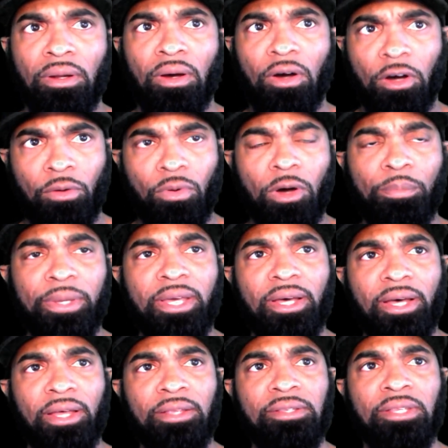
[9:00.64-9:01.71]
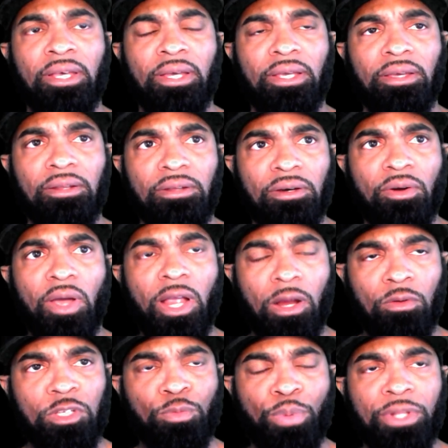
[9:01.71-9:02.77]
Oh, well, because, you know,
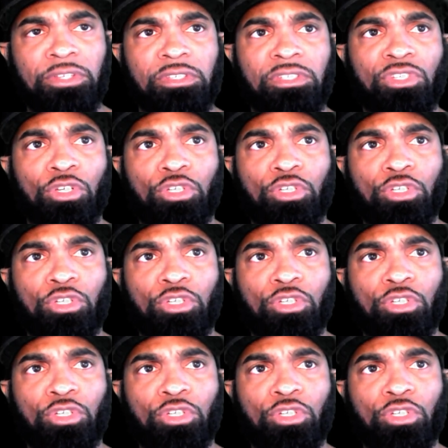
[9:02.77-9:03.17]
Errol Spence's